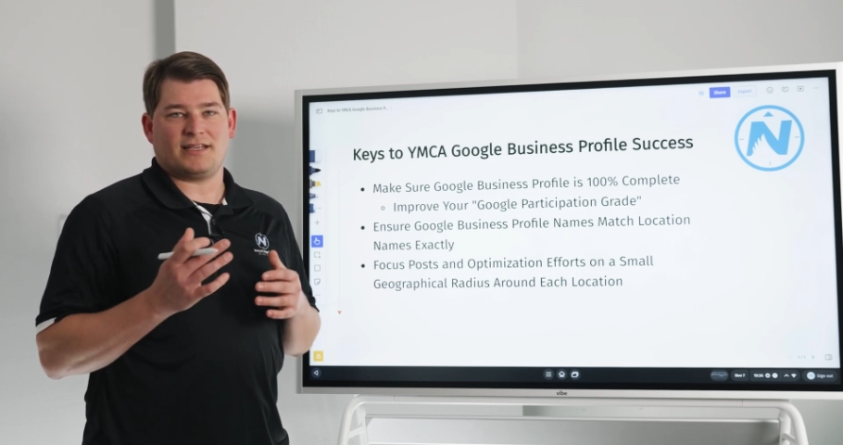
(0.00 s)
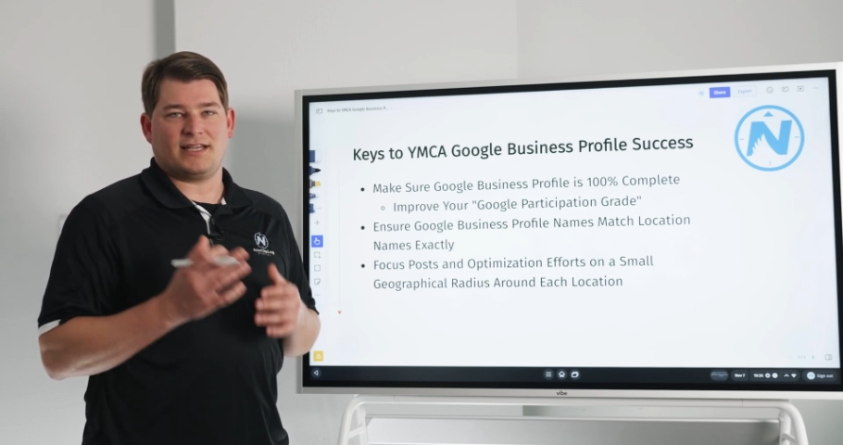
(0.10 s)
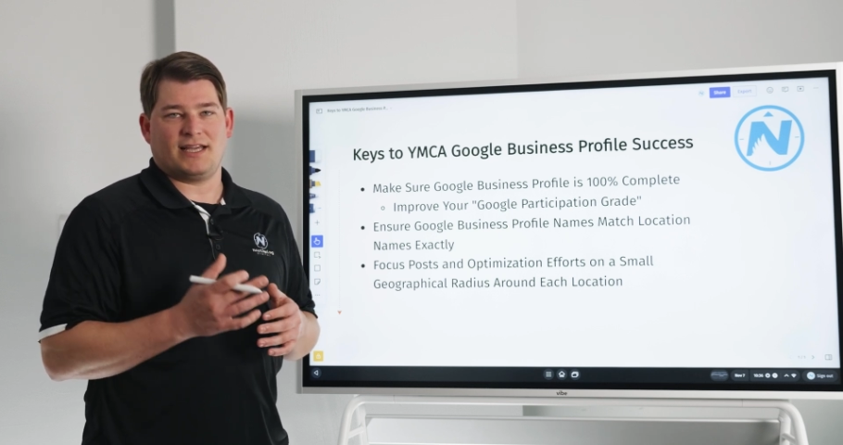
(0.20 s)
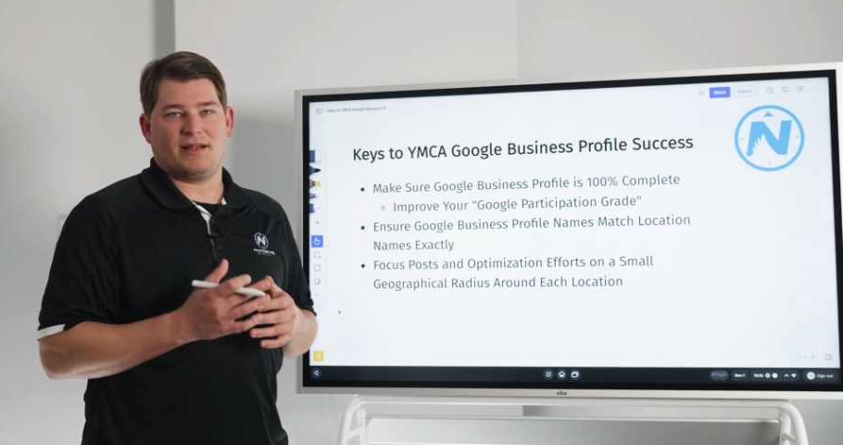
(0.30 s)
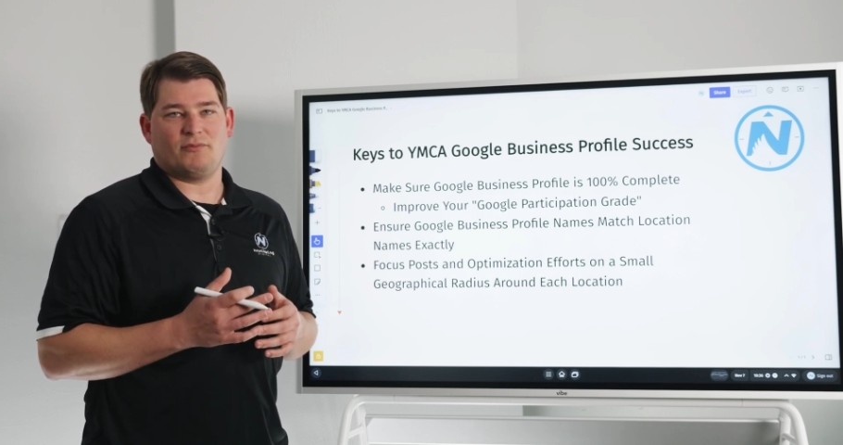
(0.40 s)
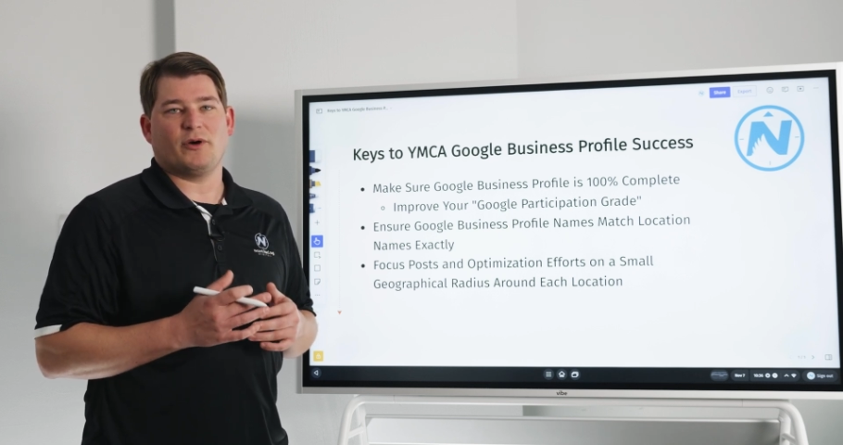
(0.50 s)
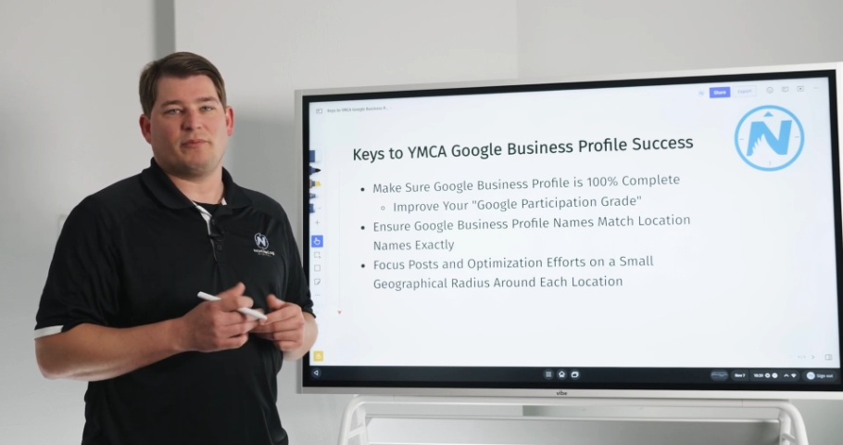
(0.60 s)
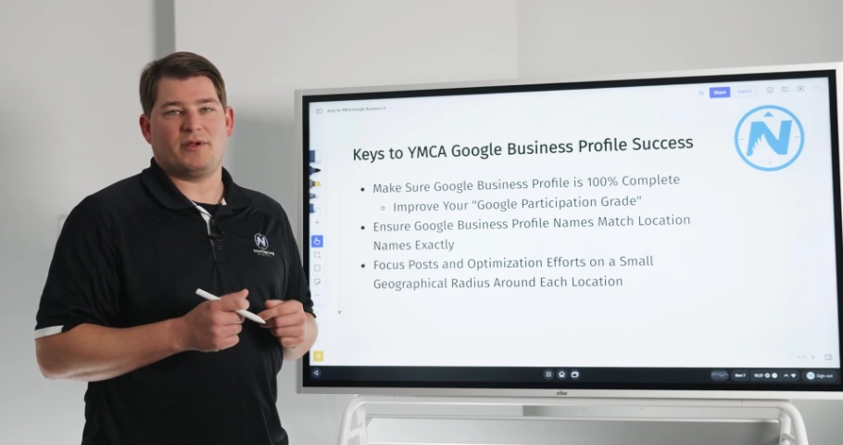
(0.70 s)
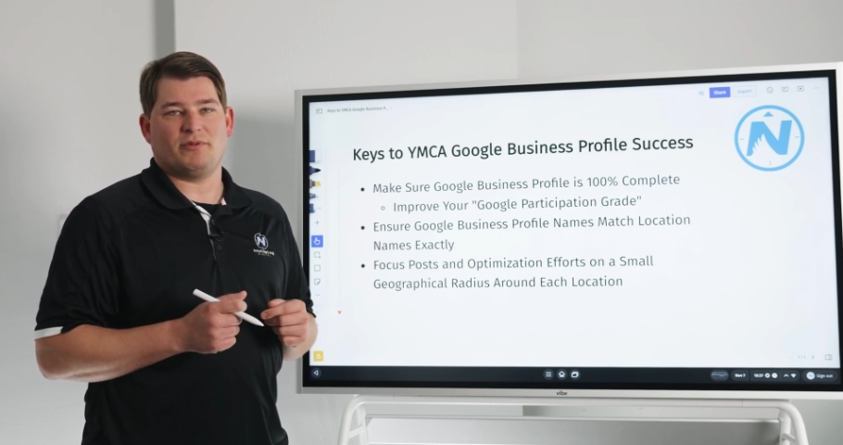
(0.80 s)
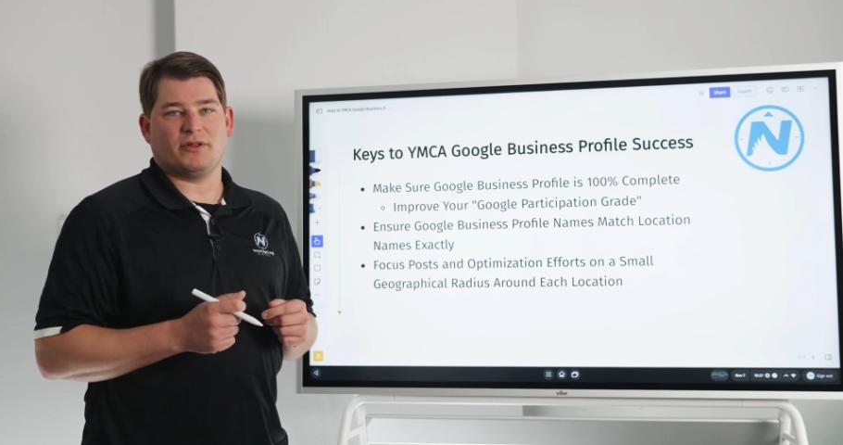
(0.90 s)
in getting more
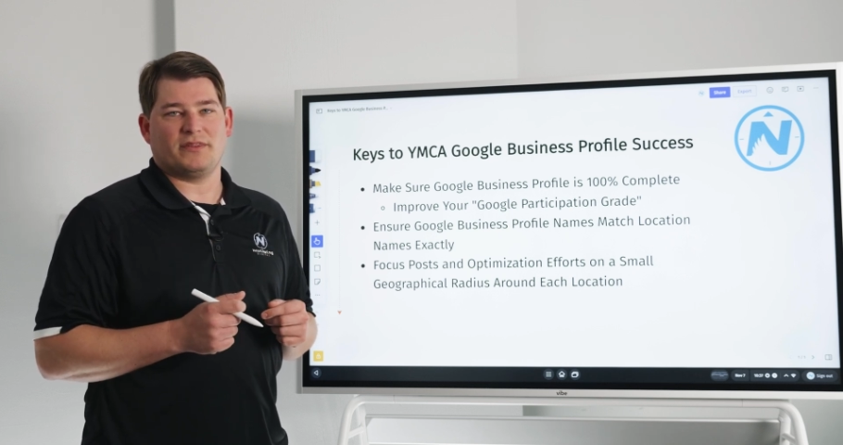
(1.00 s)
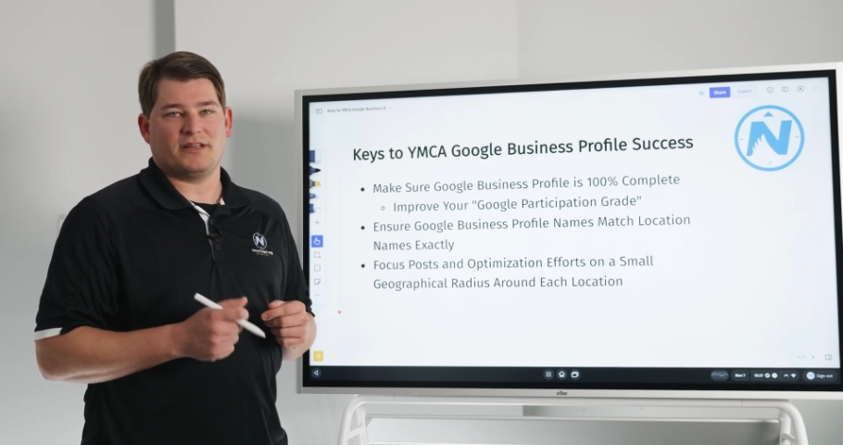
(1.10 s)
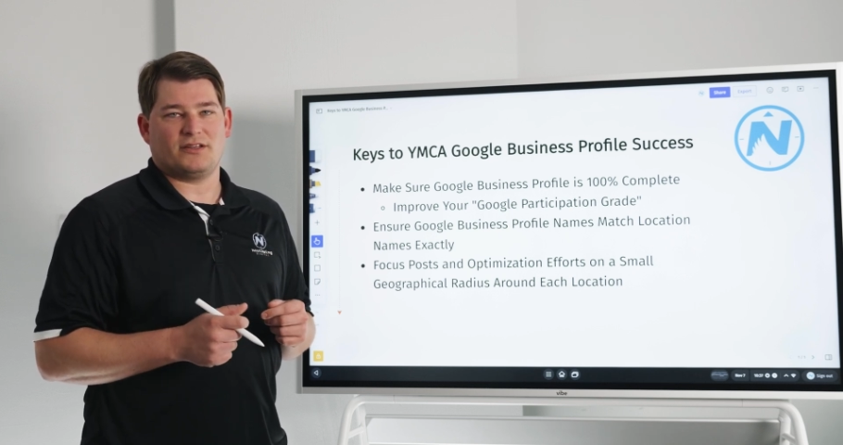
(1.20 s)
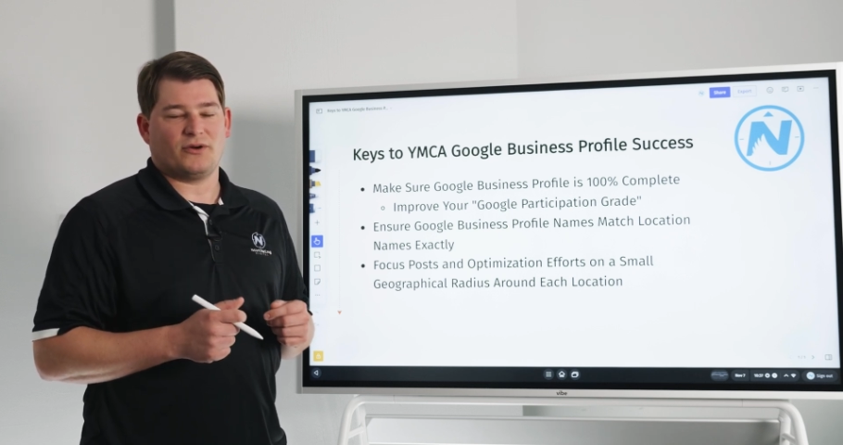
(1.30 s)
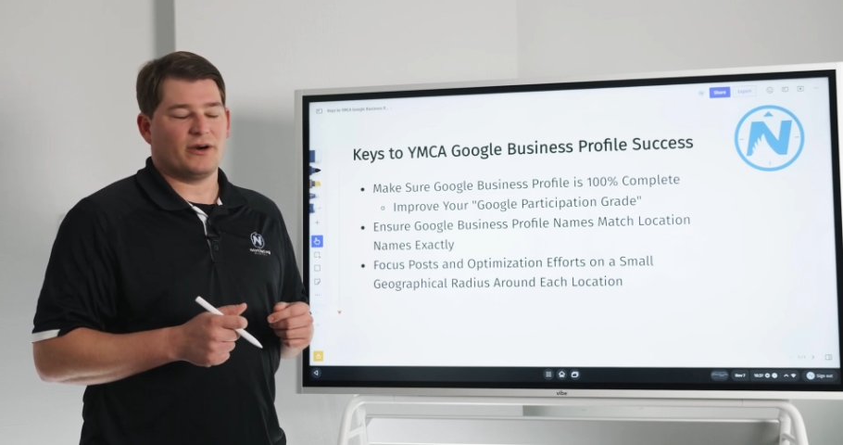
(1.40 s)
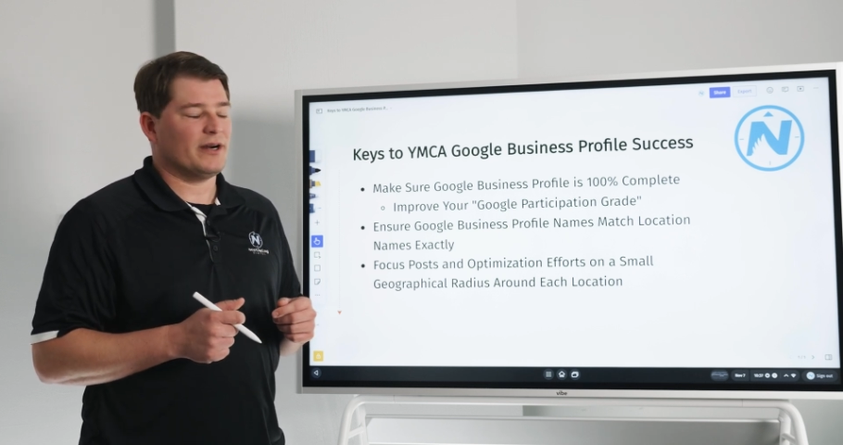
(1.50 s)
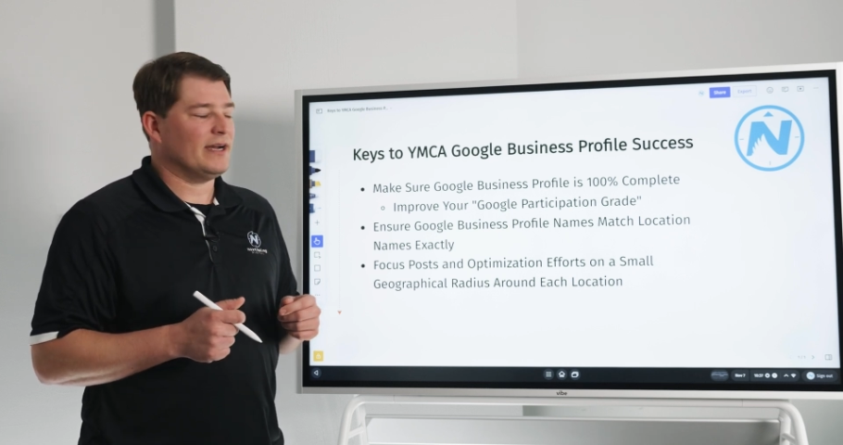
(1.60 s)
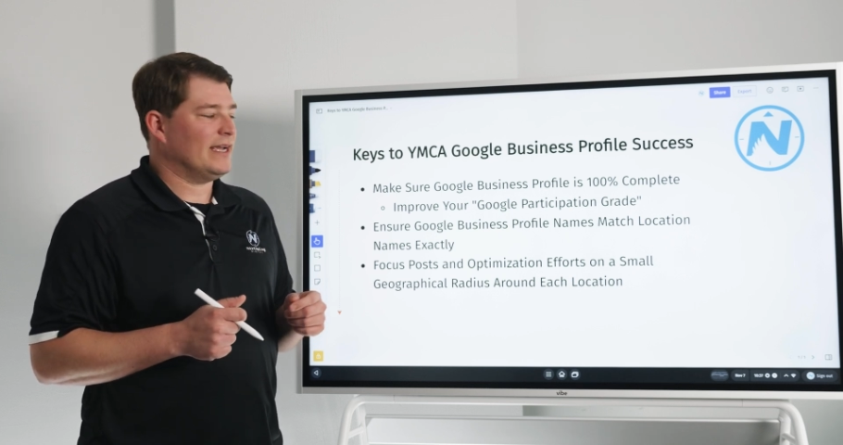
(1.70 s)
people in the door.